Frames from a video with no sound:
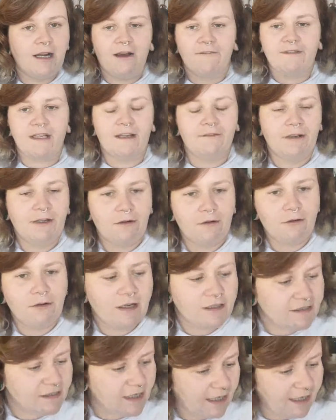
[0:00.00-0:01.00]
have to literally
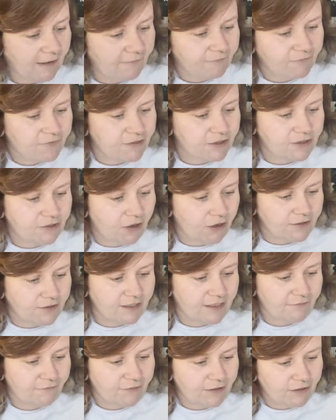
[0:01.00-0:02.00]
go because I've just got a
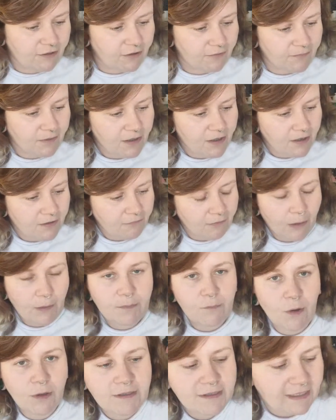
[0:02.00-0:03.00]
delivery come.
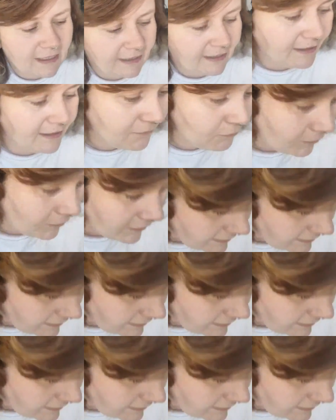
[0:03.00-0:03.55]
One second.